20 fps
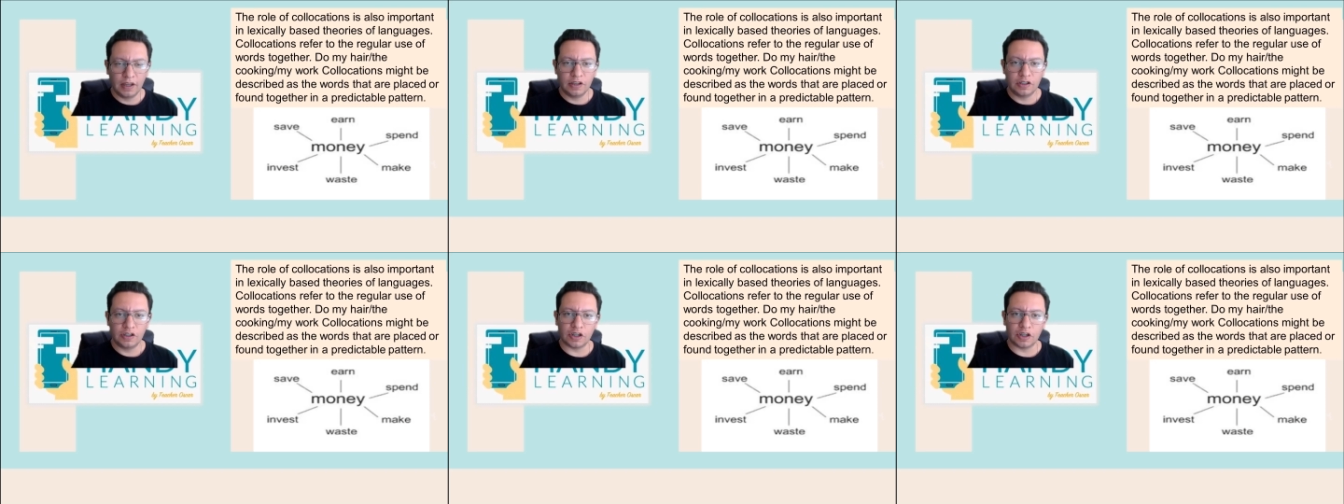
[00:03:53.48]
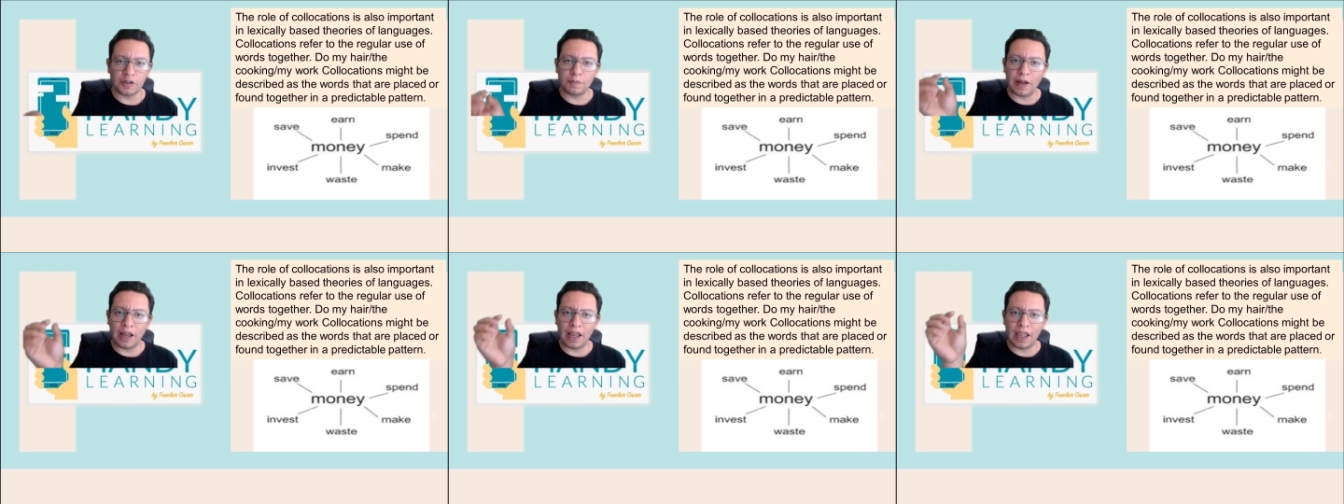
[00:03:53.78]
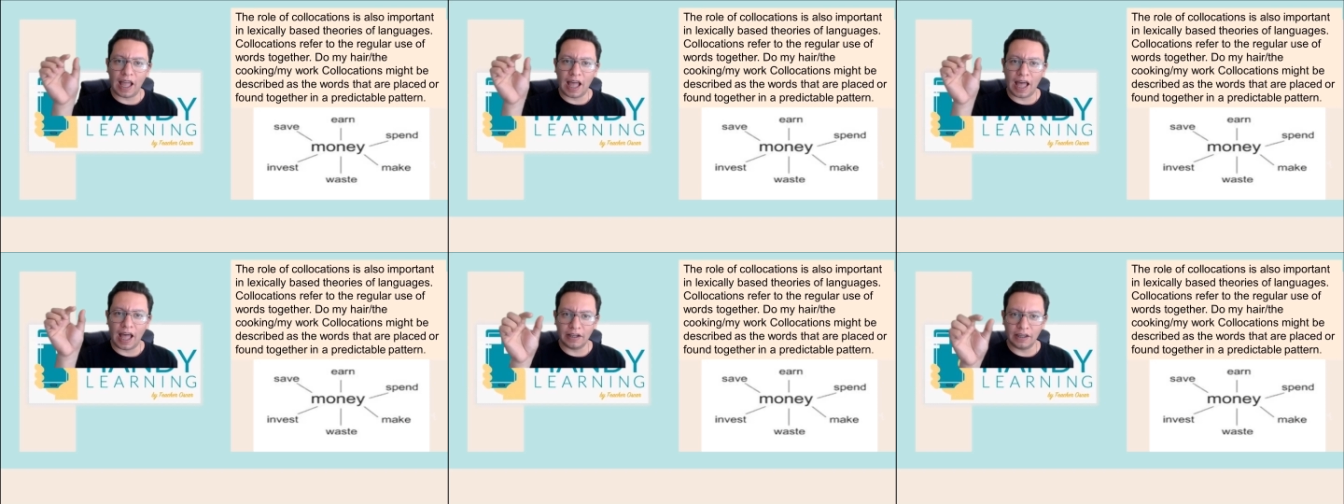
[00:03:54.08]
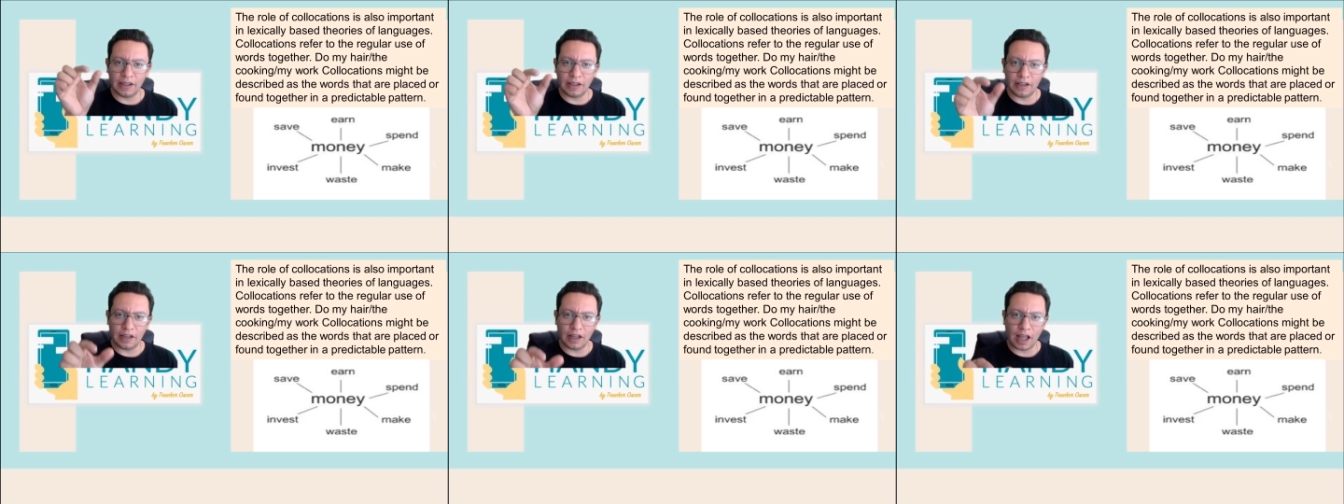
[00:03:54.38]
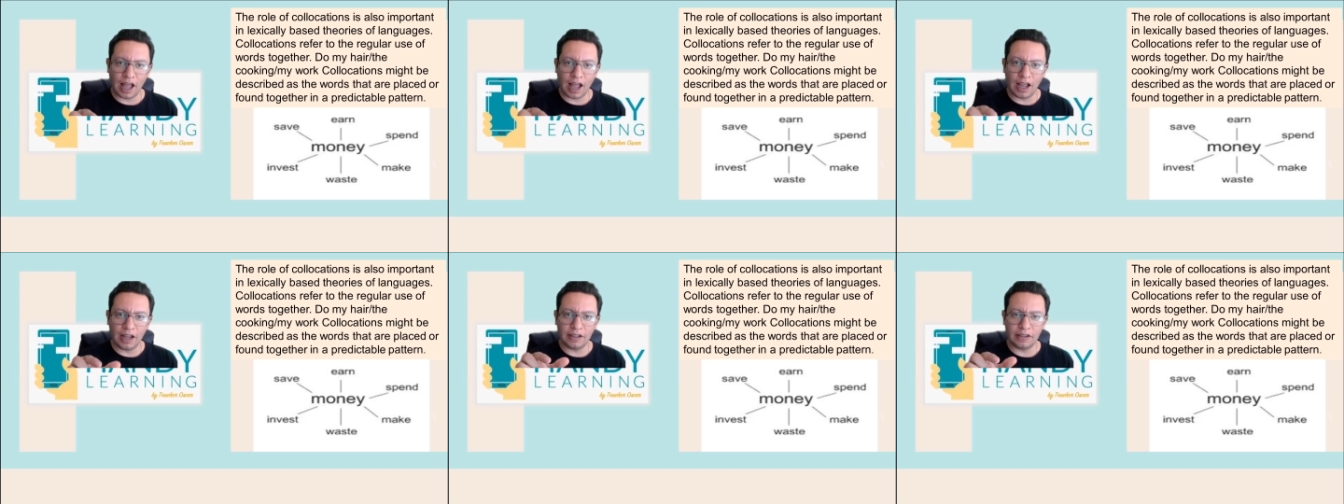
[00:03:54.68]
just by adding
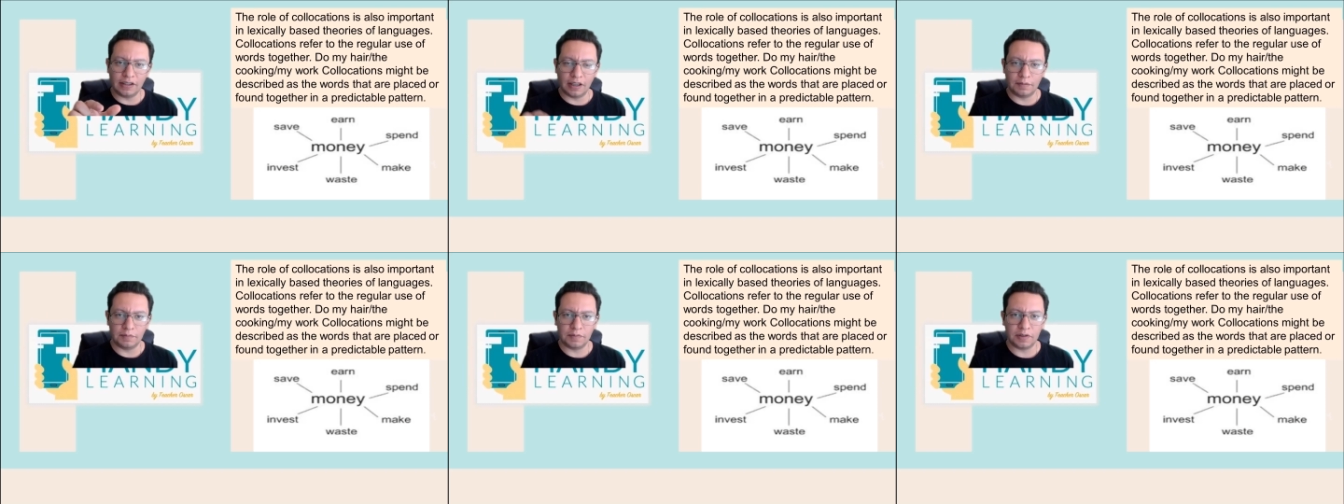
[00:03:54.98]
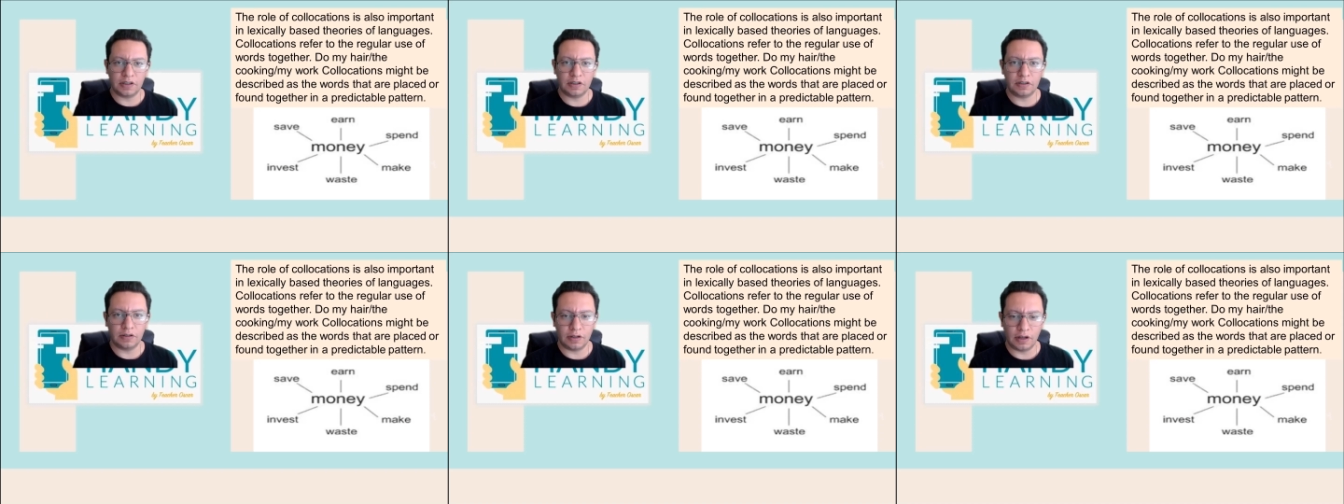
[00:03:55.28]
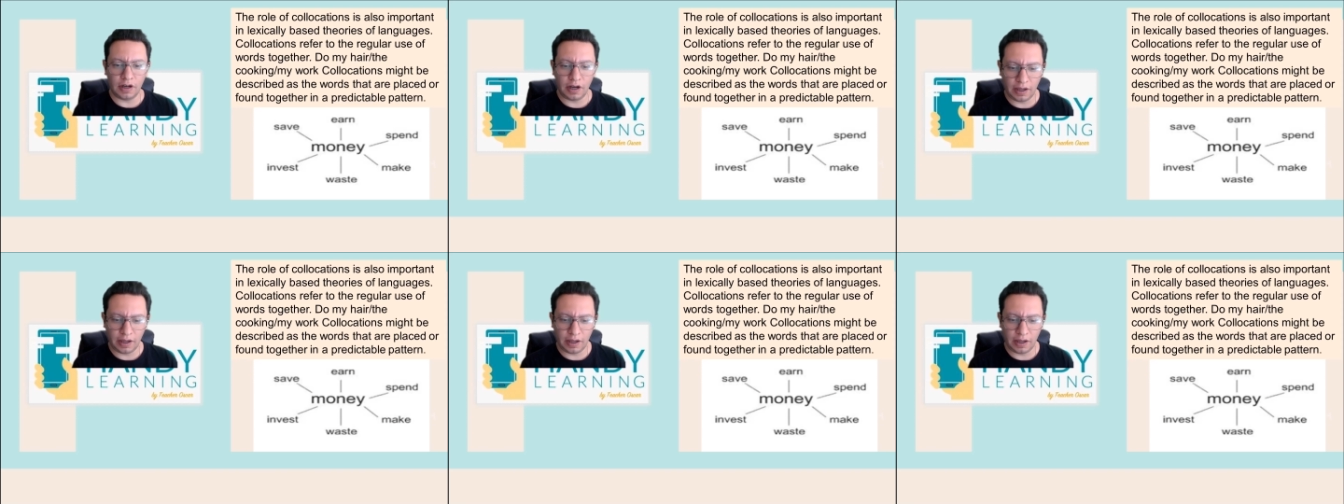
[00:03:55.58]
items to the